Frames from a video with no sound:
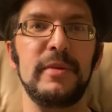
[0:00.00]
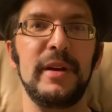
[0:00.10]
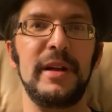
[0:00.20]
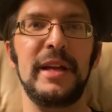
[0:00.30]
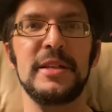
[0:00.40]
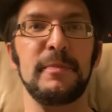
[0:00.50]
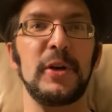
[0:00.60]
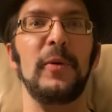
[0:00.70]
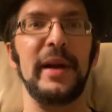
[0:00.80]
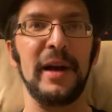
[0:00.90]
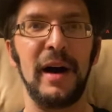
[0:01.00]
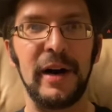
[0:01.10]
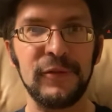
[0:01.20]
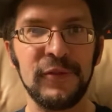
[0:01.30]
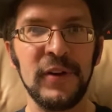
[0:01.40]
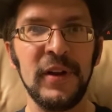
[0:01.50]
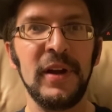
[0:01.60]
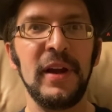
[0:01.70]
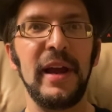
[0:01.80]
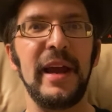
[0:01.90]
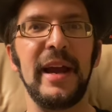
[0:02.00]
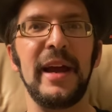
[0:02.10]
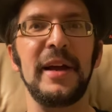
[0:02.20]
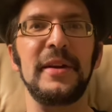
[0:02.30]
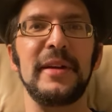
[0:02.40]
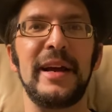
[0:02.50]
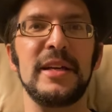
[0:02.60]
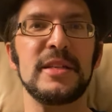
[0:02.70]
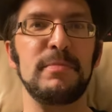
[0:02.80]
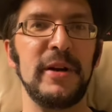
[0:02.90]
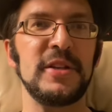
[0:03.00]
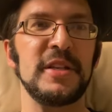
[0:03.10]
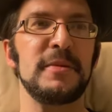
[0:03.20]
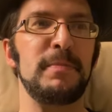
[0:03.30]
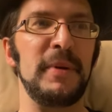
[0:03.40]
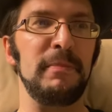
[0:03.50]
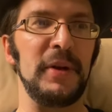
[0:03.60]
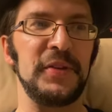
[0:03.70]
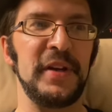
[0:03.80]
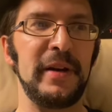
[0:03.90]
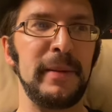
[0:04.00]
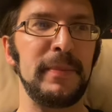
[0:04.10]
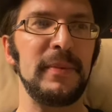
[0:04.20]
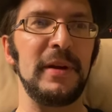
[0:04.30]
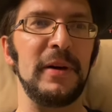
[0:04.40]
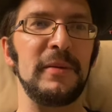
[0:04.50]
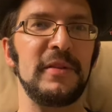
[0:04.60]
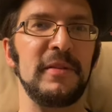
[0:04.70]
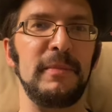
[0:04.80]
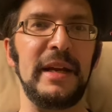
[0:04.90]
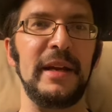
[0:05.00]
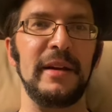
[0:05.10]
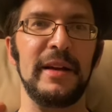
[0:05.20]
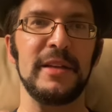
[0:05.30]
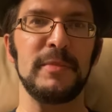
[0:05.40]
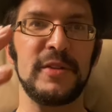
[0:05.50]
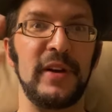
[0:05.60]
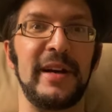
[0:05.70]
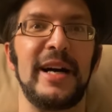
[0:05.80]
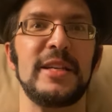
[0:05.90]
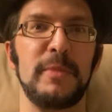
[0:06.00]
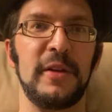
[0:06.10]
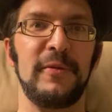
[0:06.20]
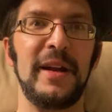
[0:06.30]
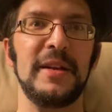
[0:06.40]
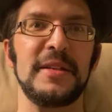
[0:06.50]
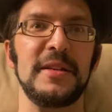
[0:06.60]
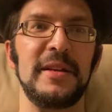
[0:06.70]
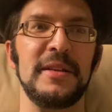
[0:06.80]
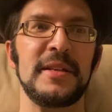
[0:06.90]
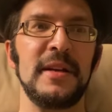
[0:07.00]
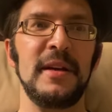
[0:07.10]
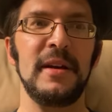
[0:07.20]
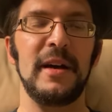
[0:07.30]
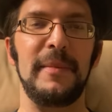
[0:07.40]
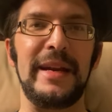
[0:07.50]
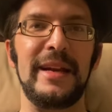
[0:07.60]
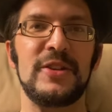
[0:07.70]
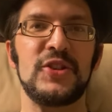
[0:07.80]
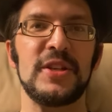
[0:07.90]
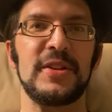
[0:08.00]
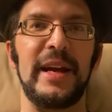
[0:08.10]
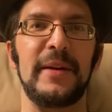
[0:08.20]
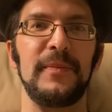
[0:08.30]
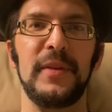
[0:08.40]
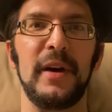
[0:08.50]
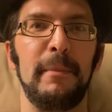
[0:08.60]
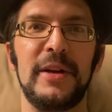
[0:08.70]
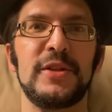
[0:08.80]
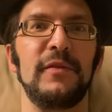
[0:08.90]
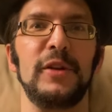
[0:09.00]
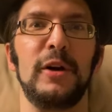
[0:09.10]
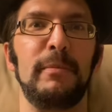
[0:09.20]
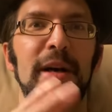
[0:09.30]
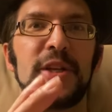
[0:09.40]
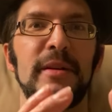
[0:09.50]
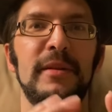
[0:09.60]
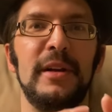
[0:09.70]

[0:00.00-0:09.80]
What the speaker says: ends up going off, and as much as it's been built up, to be as much of a cosmic threat as it is, I mean, it's just like a bunch of low budget,